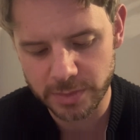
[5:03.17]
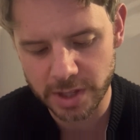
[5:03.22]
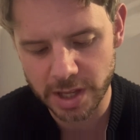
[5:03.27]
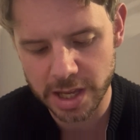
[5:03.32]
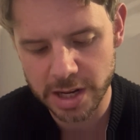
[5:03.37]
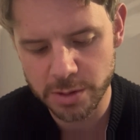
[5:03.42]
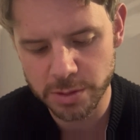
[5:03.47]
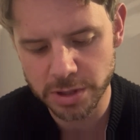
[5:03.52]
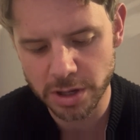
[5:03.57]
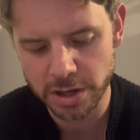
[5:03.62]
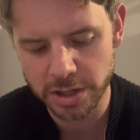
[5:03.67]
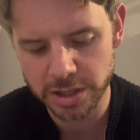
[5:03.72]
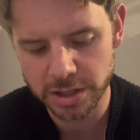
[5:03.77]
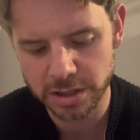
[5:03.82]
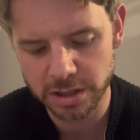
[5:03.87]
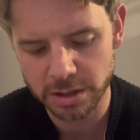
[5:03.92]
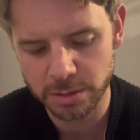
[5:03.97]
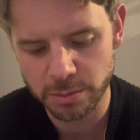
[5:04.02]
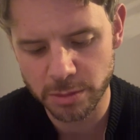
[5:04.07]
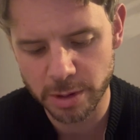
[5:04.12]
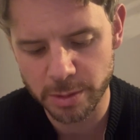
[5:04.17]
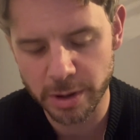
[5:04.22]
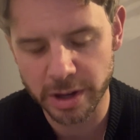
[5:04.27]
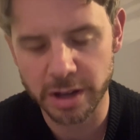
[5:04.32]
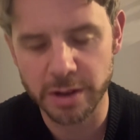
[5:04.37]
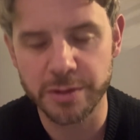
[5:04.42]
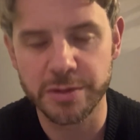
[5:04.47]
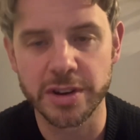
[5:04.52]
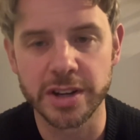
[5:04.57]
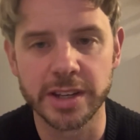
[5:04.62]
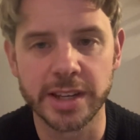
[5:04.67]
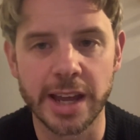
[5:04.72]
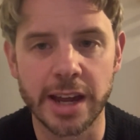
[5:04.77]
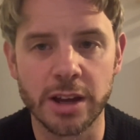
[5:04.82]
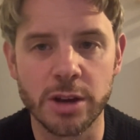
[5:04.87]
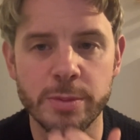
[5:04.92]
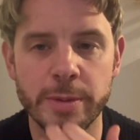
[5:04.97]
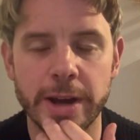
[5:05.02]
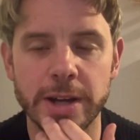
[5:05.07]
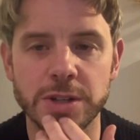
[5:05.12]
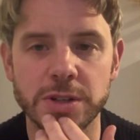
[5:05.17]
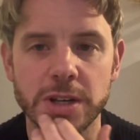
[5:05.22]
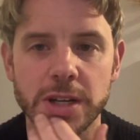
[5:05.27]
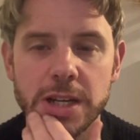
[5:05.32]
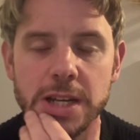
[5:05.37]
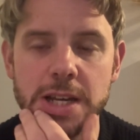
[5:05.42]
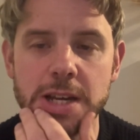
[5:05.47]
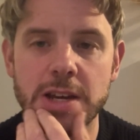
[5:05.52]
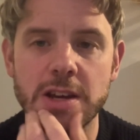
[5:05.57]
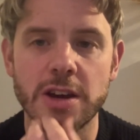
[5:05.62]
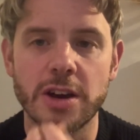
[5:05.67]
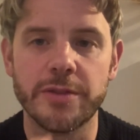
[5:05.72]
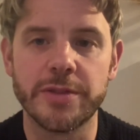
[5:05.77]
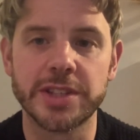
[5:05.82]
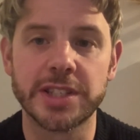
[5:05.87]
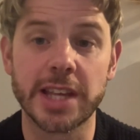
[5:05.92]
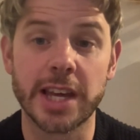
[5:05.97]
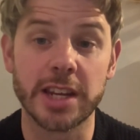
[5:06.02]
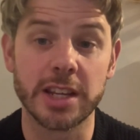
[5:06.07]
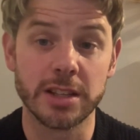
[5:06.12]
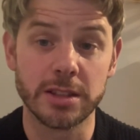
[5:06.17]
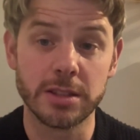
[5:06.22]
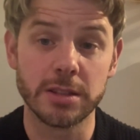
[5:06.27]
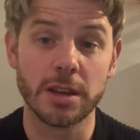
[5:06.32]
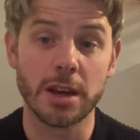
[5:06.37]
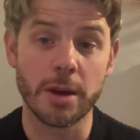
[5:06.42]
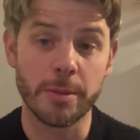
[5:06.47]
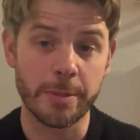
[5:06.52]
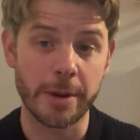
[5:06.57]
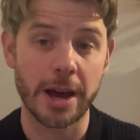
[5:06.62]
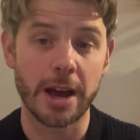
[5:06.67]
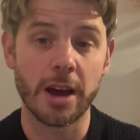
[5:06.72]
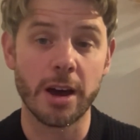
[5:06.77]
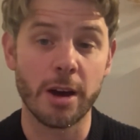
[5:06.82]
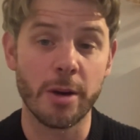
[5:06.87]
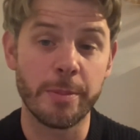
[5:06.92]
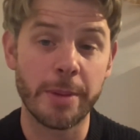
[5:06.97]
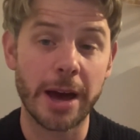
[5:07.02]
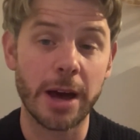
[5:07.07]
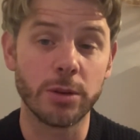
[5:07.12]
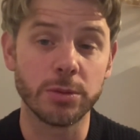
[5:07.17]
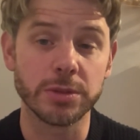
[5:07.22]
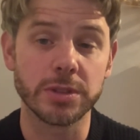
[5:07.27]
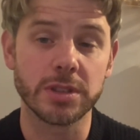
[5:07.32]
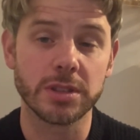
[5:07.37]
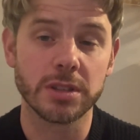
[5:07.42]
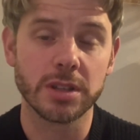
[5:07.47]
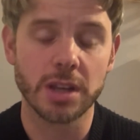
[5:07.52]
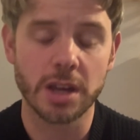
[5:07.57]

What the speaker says: he was asked by my good friend Dan Kilpatrick of the Standard about